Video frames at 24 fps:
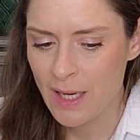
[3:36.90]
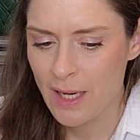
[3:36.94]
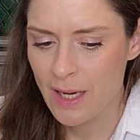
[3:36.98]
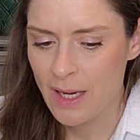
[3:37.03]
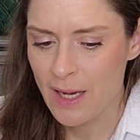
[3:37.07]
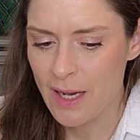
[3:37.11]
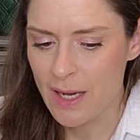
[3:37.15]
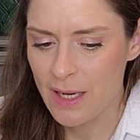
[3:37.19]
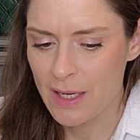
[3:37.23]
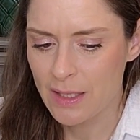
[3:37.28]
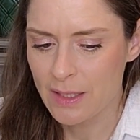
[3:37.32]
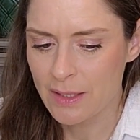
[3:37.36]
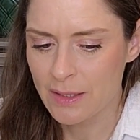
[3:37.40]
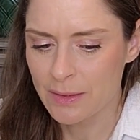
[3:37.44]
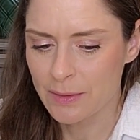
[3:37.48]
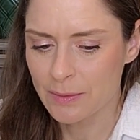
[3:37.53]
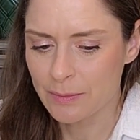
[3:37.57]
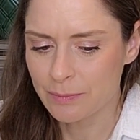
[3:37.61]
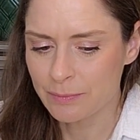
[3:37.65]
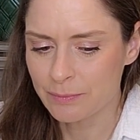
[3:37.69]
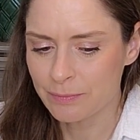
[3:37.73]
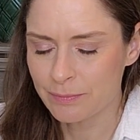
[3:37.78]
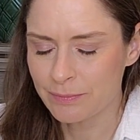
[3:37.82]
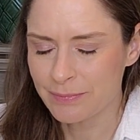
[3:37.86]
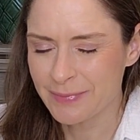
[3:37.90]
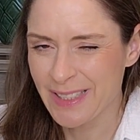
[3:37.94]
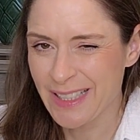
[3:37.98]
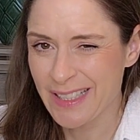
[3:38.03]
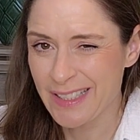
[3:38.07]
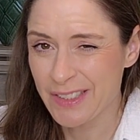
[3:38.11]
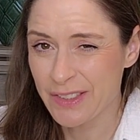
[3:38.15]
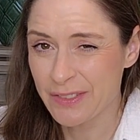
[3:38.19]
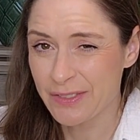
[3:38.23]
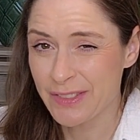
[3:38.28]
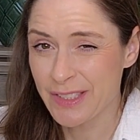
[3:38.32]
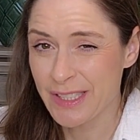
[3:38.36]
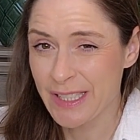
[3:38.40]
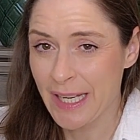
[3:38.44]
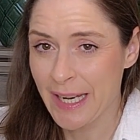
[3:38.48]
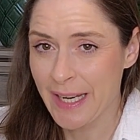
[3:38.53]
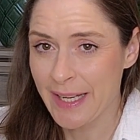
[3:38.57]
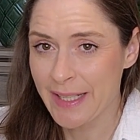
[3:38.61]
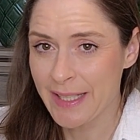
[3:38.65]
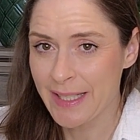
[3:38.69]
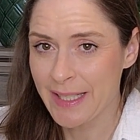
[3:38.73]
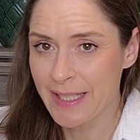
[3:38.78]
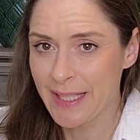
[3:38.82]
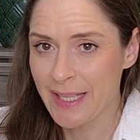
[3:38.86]
as of
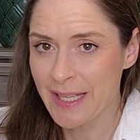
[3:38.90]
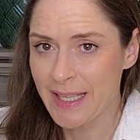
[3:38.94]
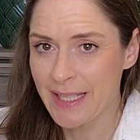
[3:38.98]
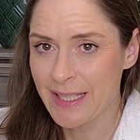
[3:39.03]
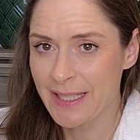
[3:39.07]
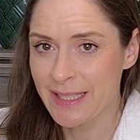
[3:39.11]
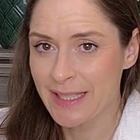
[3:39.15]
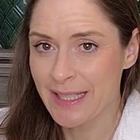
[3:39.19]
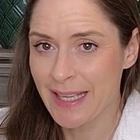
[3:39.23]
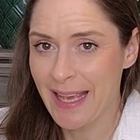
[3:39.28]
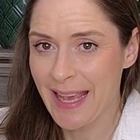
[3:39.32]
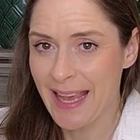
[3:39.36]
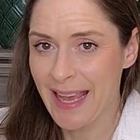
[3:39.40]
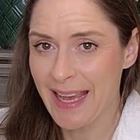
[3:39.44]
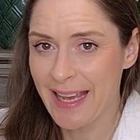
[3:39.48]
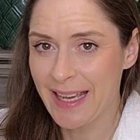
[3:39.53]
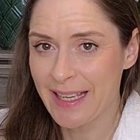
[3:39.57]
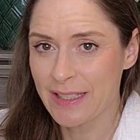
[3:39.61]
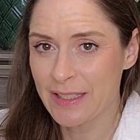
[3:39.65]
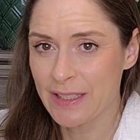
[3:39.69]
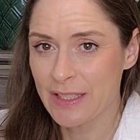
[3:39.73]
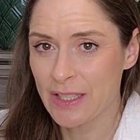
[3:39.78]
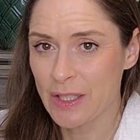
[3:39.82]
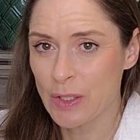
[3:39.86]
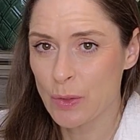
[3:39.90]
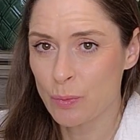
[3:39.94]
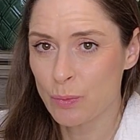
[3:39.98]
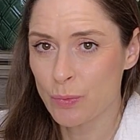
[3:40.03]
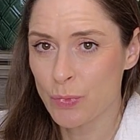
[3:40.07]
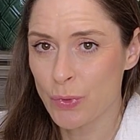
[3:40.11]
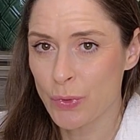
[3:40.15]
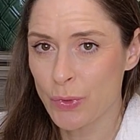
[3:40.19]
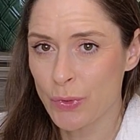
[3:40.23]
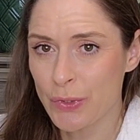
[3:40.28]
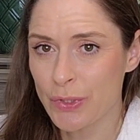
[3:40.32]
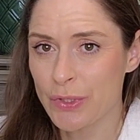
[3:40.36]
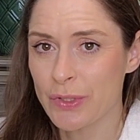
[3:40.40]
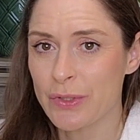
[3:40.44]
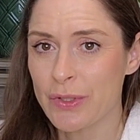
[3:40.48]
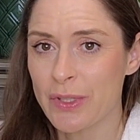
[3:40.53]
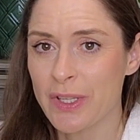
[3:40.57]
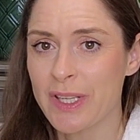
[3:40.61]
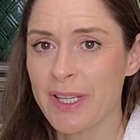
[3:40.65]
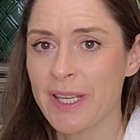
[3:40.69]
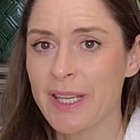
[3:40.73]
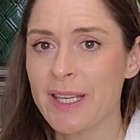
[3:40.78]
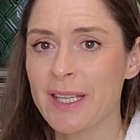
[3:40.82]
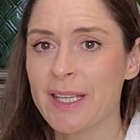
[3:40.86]
dyeing it and
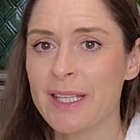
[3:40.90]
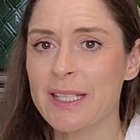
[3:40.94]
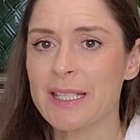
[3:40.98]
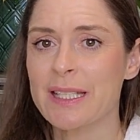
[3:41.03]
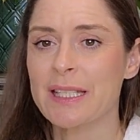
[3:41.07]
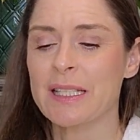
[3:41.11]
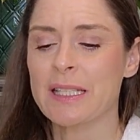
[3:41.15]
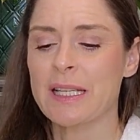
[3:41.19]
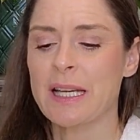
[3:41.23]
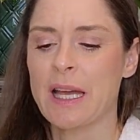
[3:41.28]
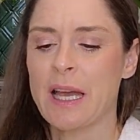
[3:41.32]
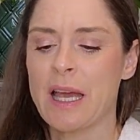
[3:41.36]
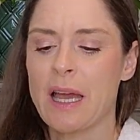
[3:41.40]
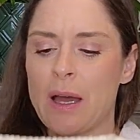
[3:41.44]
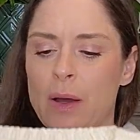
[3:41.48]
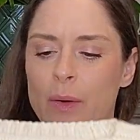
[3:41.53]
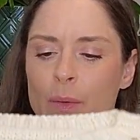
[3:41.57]
embroidering it, I